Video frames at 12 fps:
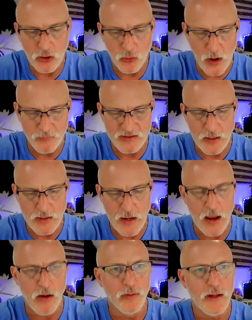website
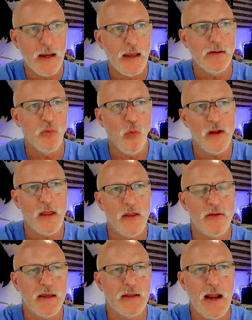now. And one other
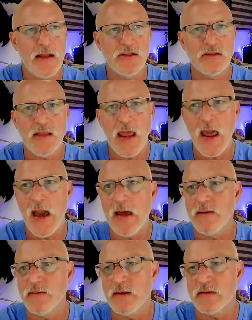thing that I just
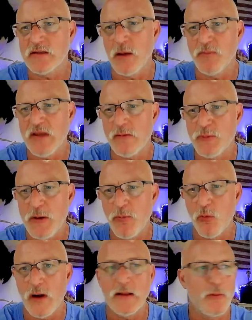add, that sometimes people
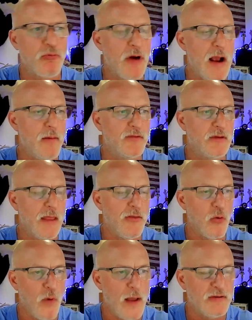run into problems on
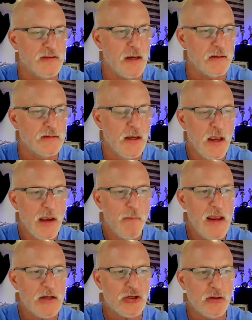their websites,
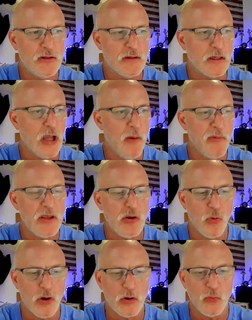make sure that the company you
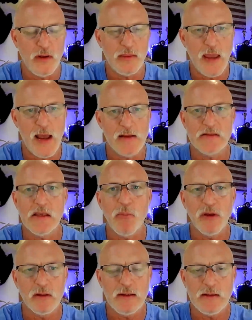work with has the
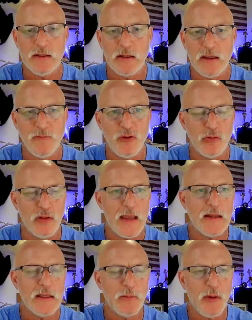ability to give you
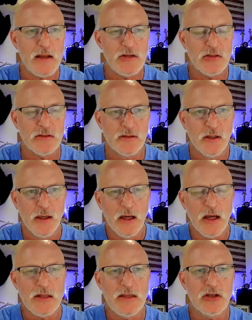landing pages,
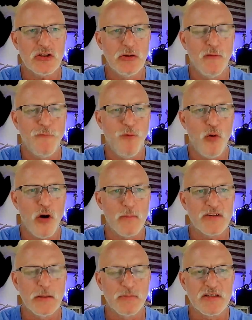additional forms,
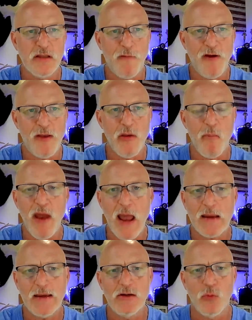some stuff on the
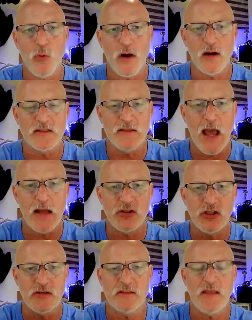back end to where it's not
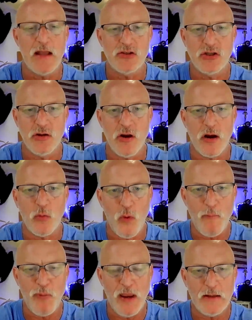just that generic
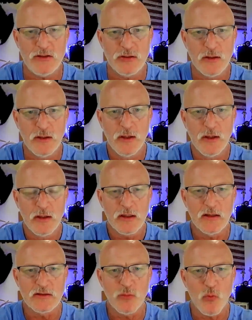web page.
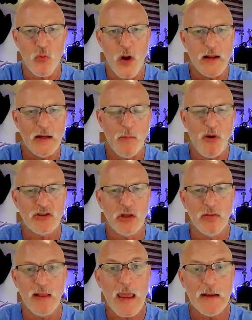Because running a bunch of
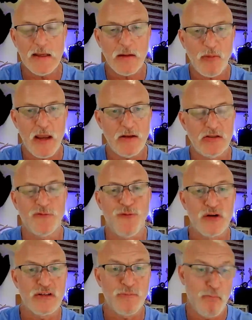landing pages for
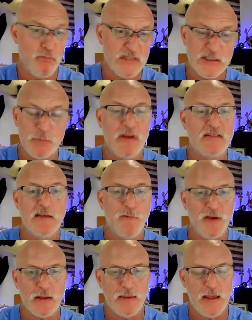
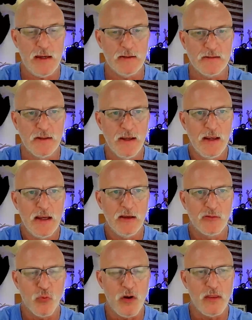specific things
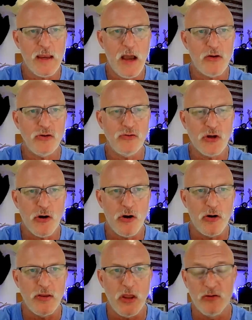is really how you
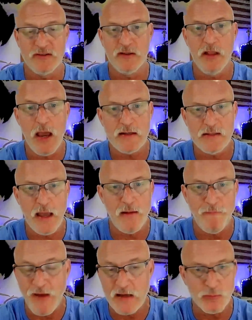turn those likes on
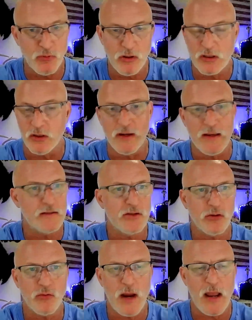Facebook or
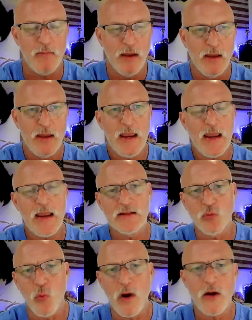Instagram.
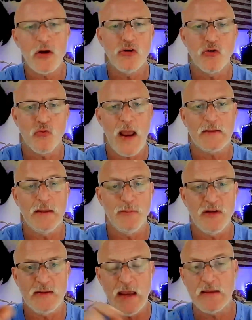It's where you direct them to
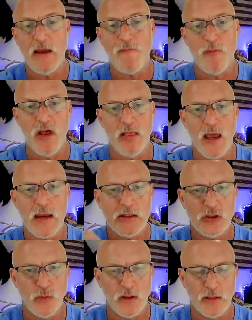take that from a like
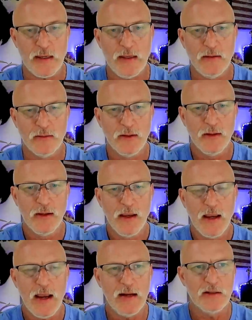to a lead.
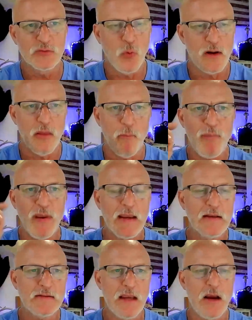And it's one of the
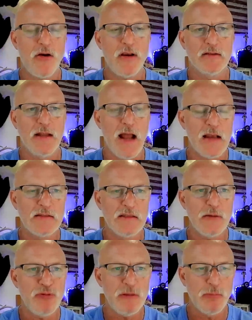biggest areas that I see
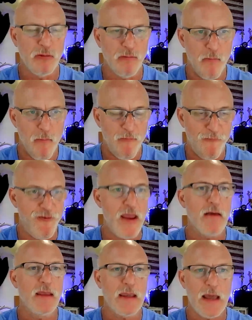people
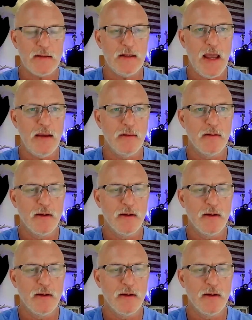failing at today.